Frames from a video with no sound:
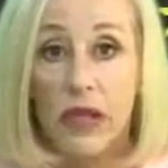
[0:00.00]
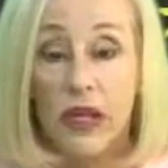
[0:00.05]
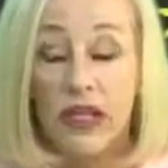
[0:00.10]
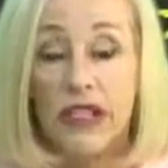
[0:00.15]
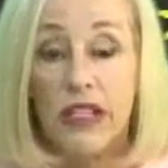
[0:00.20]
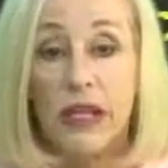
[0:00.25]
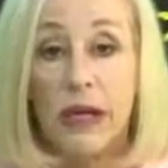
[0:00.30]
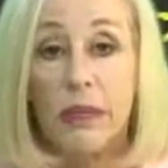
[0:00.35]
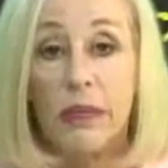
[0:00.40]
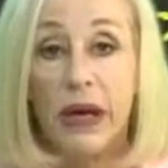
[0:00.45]

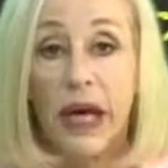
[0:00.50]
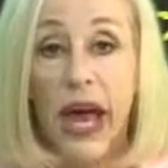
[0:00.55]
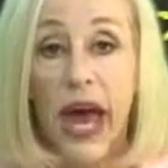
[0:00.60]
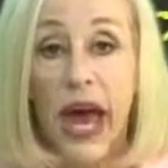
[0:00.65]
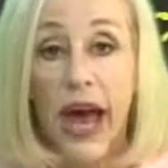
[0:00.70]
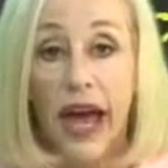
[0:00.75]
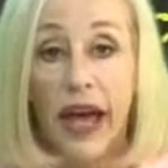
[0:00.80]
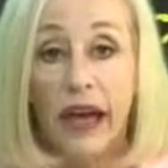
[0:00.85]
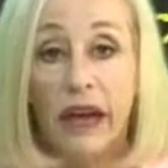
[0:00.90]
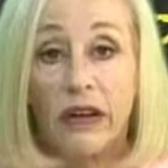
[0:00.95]

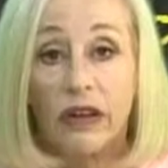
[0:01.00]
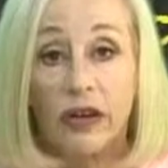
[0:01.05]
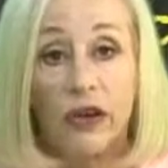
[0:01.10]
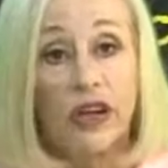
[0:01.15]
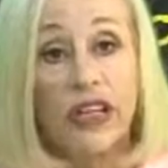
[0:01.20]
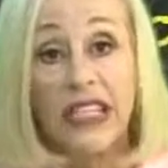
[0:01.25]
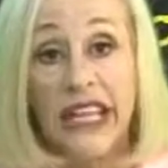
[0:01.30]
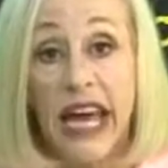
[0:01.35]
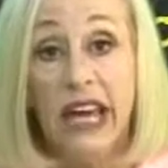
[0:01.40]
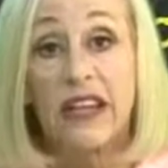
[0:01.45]
CPA
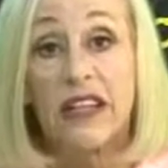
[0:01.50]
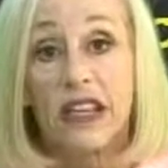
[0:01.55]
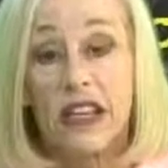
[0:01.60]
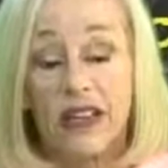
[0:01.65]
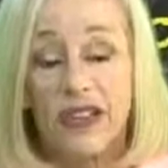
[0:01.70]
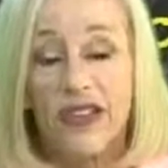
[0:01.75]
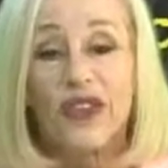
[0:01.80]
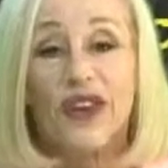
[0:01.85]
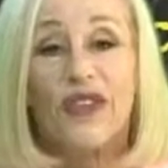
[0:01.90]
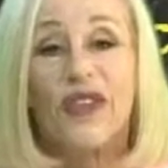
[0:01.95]
or a
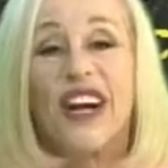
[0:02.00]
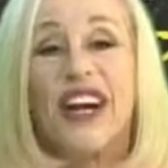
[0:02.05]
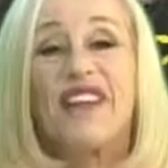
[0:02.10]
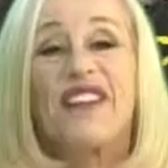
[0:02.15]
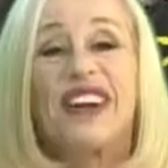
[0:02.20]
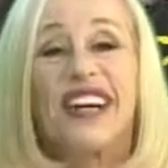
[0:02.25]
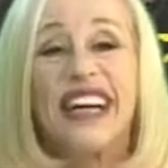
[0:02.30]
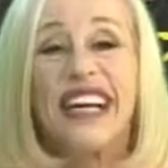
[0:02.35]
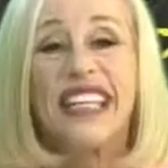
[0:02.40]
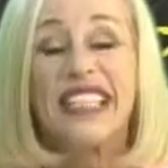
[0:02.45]
dentist or
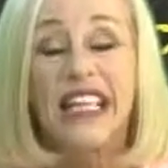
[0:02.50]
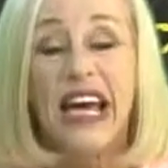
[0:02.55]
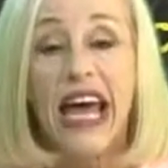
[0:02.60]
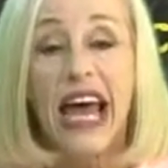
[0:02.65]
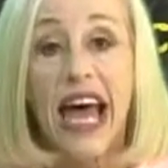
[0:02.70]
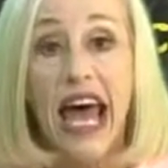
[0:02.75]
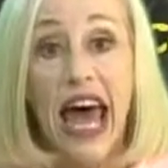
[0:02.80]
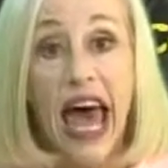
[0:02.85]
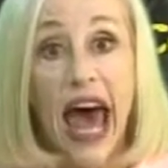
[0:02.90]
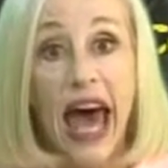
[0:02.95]
whatever it is.
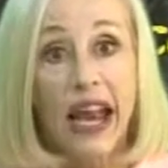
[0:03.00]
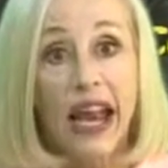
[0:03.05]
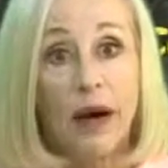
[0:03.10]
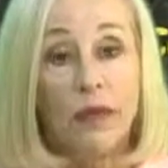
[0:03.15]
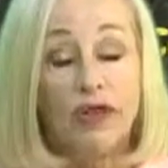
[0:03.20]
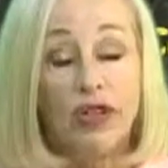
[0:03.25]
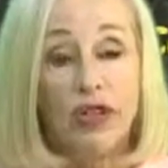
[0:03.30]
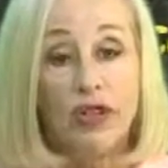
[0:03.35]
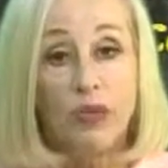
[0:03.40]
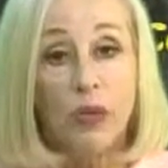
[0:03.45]
And
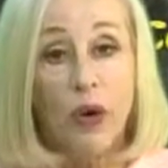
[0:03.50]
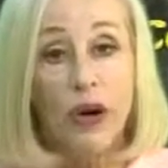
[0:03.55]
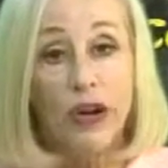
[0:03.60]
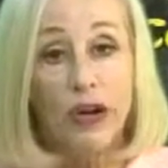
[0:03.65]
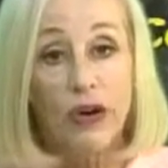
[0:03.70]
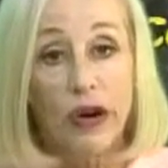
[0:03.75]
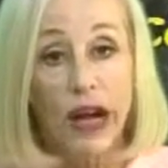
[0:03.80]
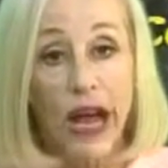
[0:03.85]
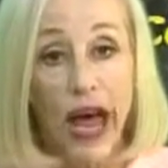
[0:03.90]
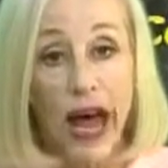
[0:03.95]
I'm just
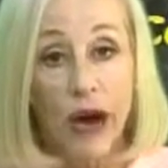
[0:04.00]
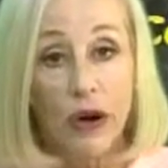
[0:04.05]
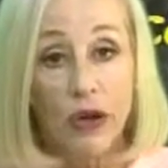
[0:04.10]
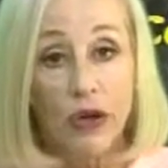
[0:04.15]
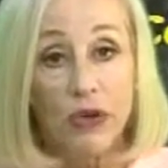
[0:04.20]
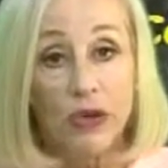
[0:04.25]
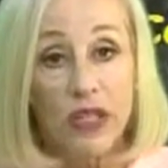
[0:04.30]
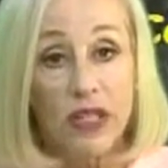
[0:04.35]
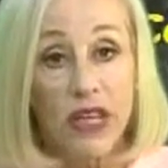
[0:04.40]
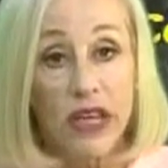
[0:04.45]
wondering how
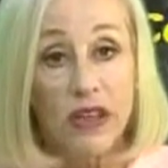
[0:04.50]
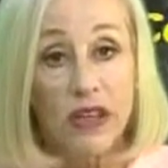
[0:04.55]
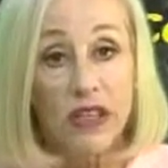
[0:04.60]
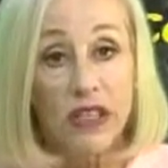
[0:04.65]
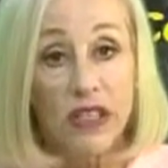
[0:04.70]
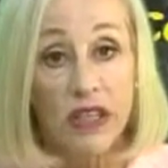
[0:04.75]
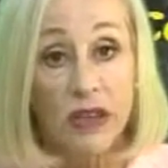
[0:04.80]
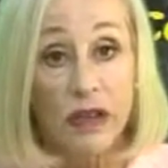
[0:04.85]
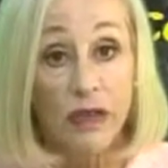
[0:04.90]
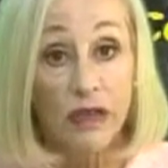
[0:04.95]
you see
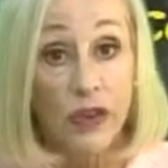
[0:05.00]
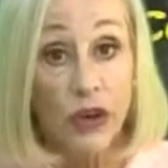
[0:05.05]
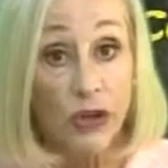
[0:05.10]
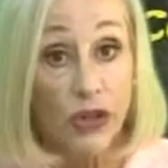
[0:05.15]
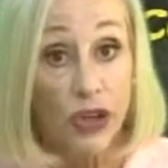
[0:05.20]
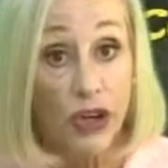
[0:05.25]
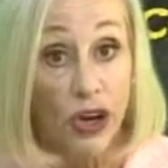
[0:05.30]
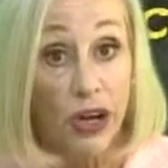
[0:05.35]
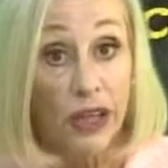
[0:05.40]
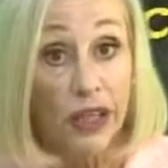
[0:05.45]
this in the
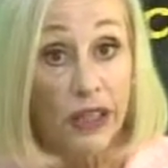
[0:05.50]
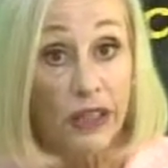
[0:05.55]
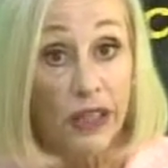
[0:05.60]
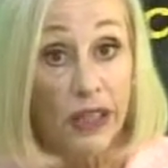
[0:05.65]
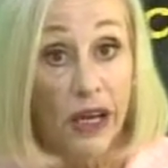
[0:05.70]
future.